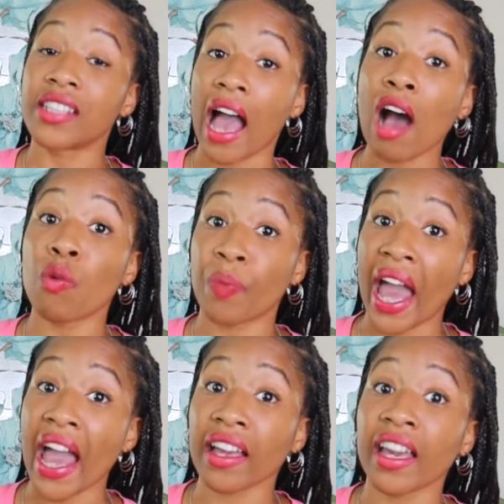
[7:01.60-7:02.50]
dial
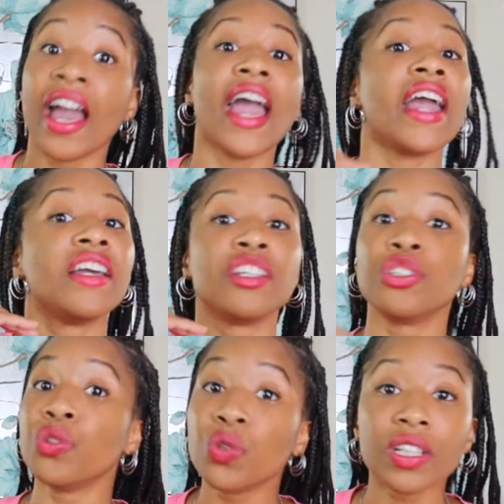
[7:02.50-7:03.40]
back and
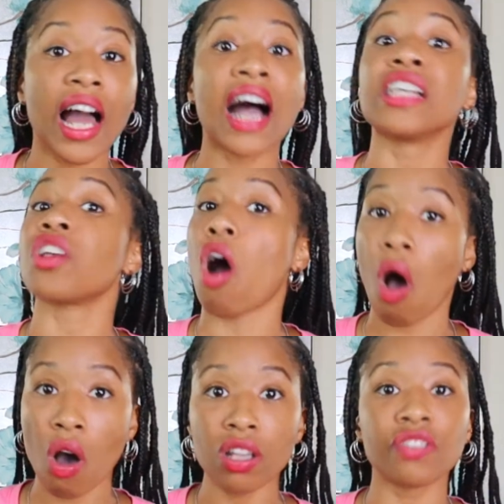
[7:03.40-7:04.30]
utilize
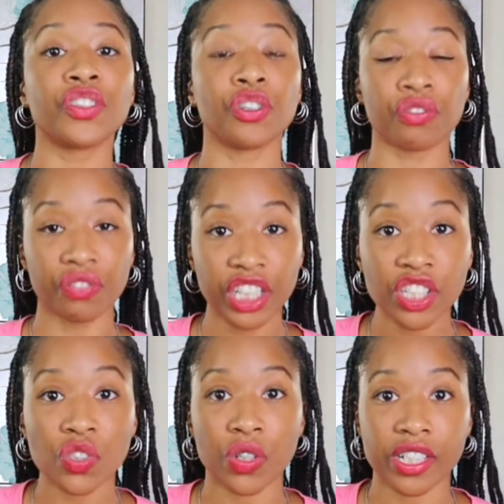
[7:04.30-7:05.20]
all of your
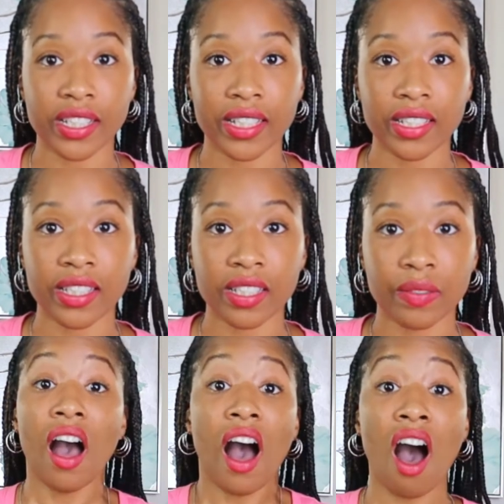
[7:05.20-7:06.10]
resources.
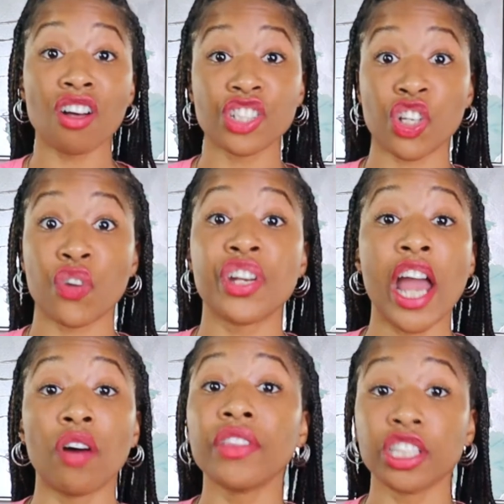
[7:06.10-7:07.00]
Also,
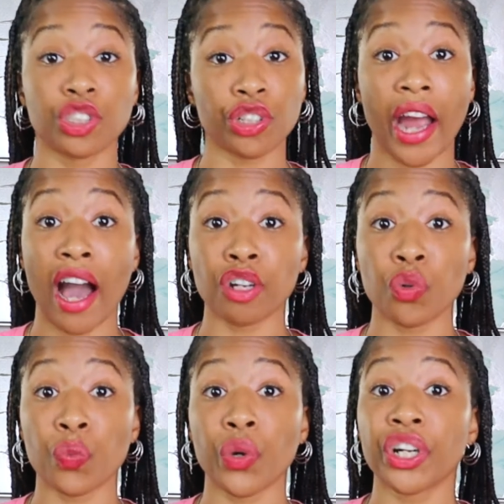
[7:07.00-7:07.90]
now that you're out
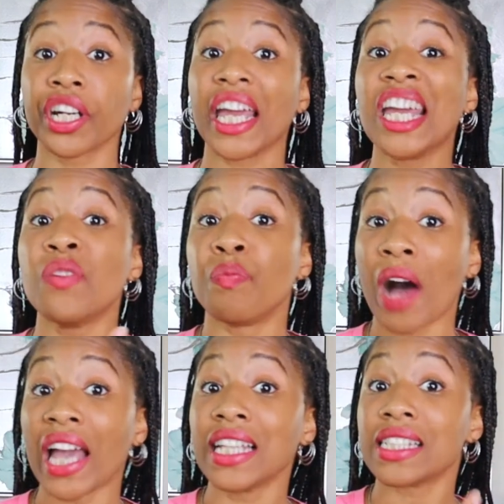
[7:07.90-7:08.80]
of work, it
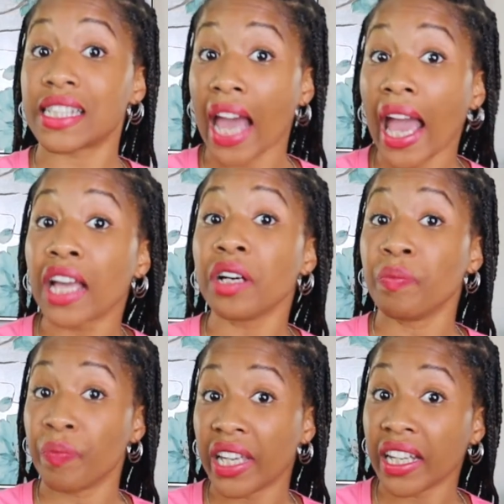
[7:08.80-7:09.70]
might take a
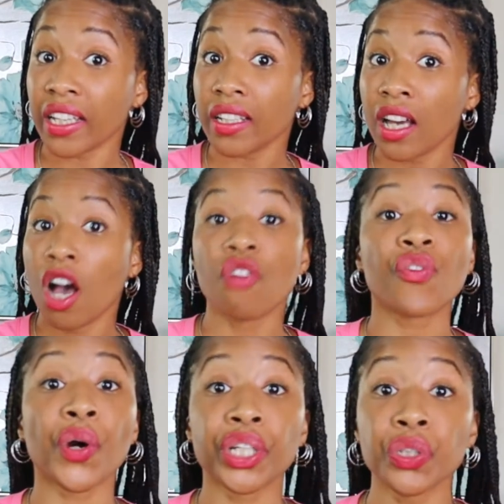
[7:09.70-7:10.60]
minute
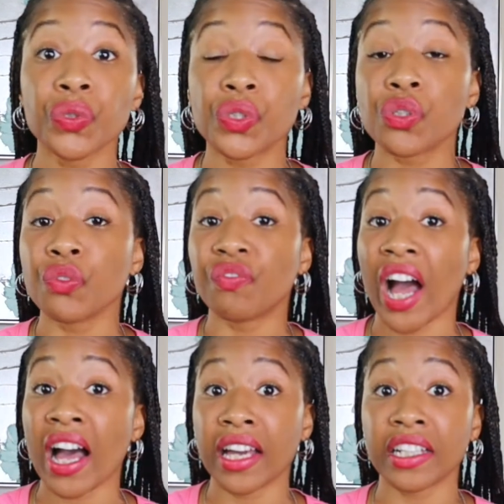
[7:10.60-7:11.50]
for you to
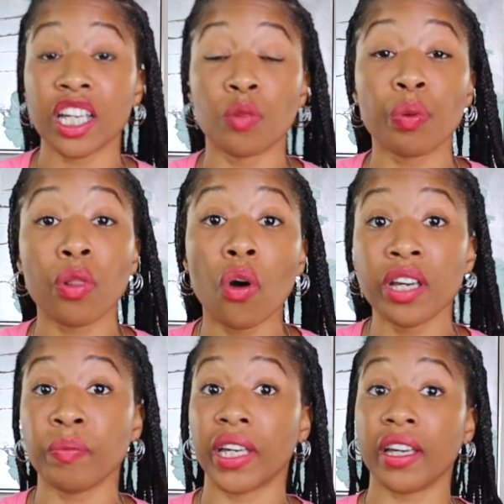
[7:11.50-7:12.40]
find
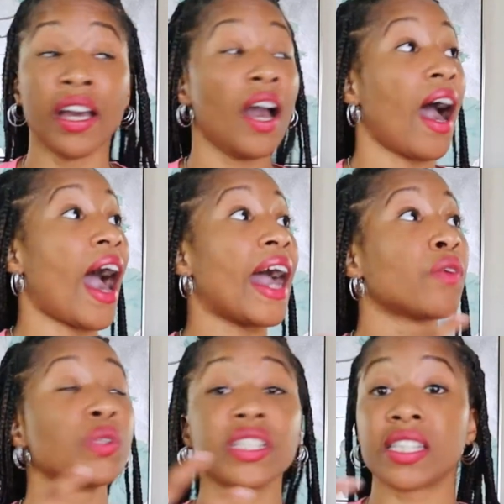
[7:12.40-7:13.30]
employment. I
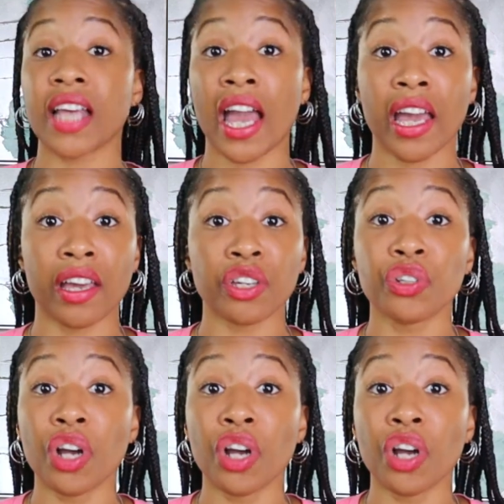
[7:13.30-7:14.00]
would say,